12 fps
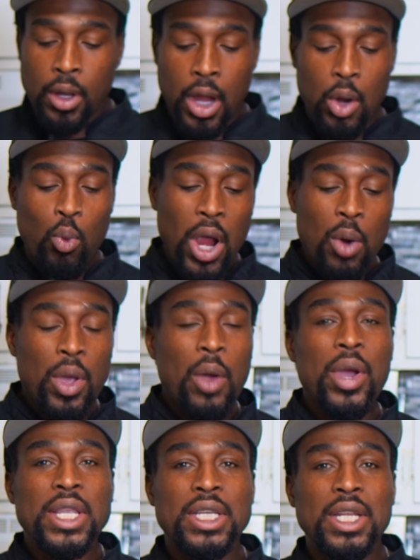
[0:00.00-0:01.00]
And while we are
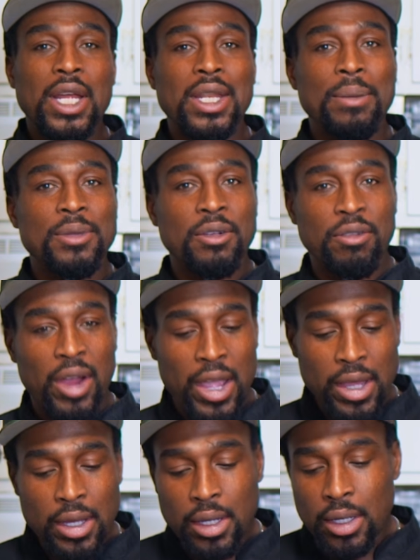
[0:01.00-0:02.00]
waiting on them to
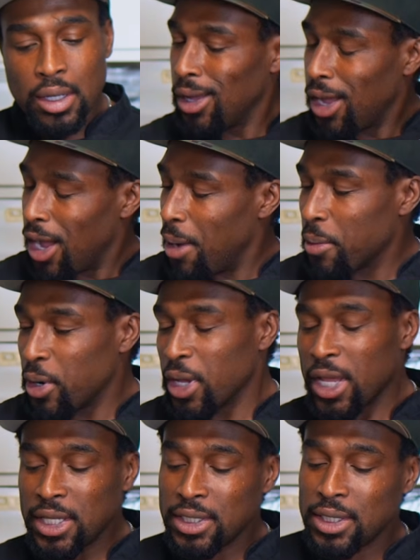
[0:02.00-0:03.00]
fry, I'm going to
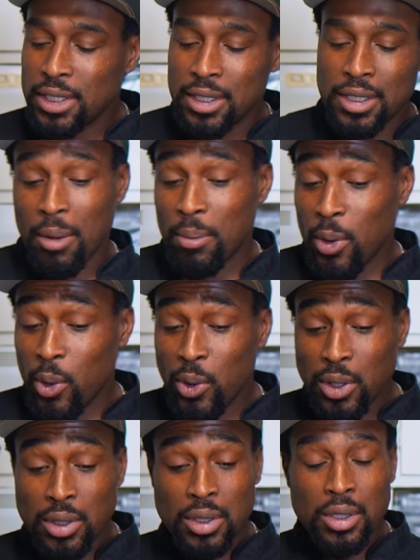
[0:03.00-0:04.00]
get a
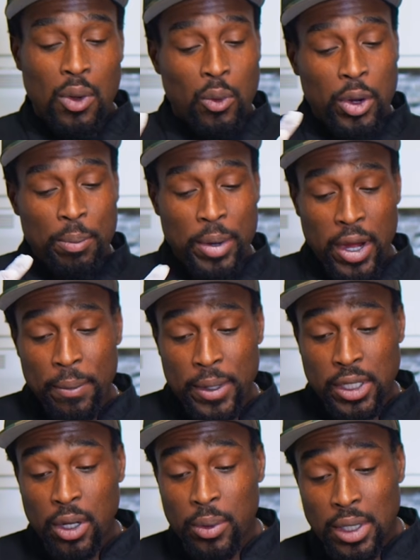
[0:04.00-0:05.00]
bowl with paper
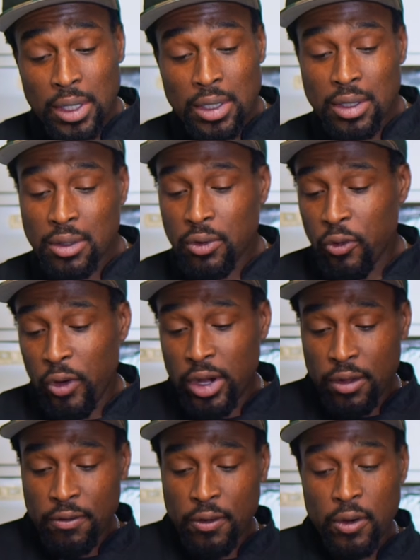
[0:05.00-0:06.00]
towel ready
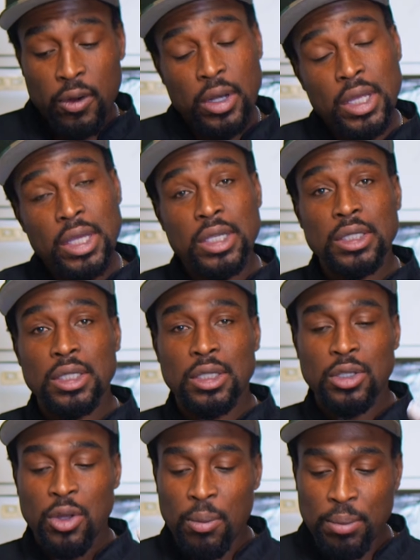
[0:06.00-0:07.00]
for these
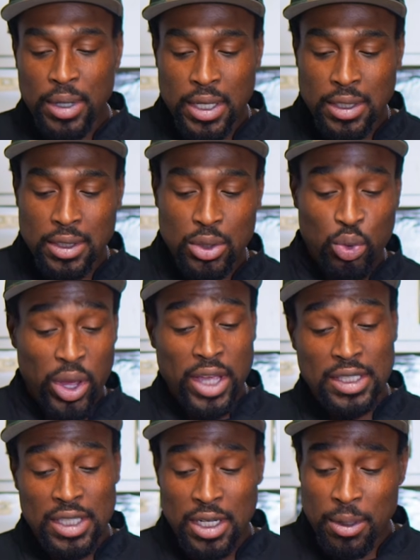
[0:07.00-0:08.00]
dumplings to
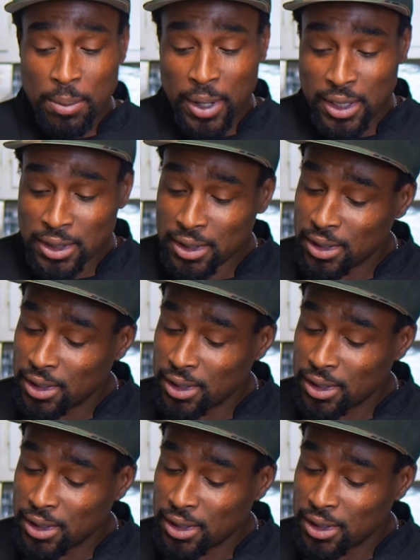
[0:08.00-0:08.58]
exit the pot.